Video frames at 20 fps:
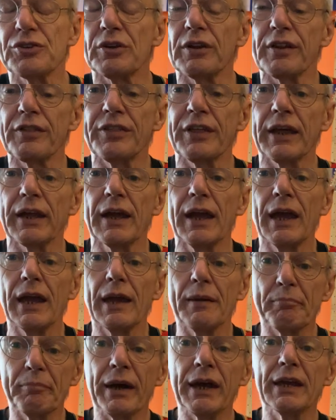sort of thing,
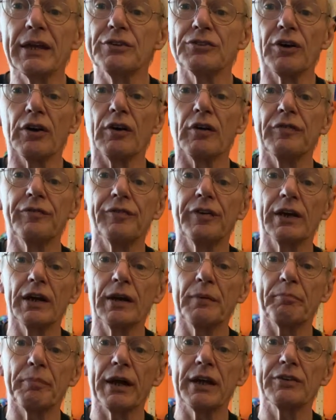it pays off.
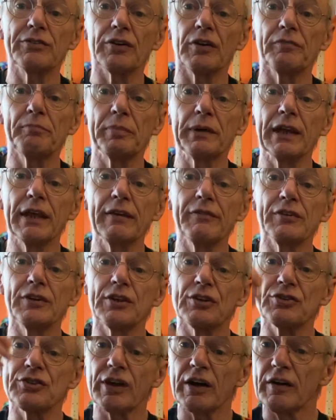It pays off. Believe in
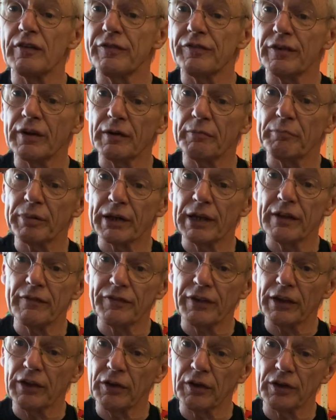yourself and believe
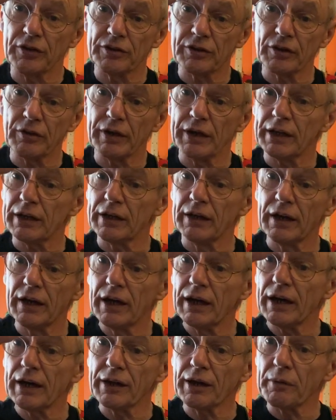that you can do it.
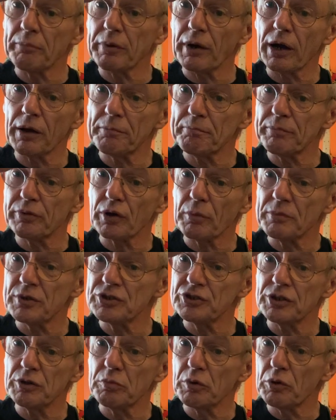And I, I
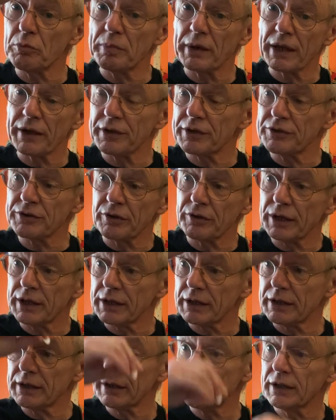promise you will be able to do
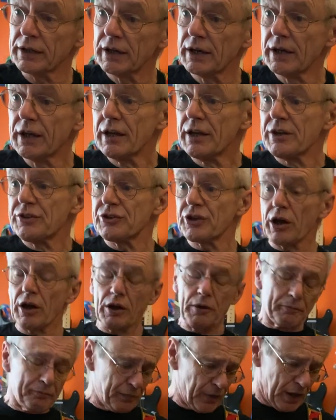it.
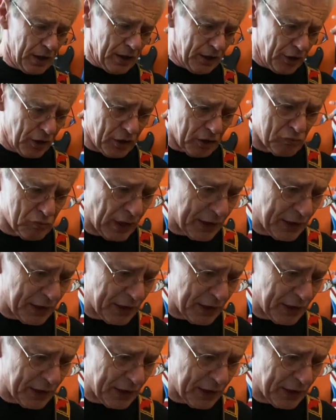So you can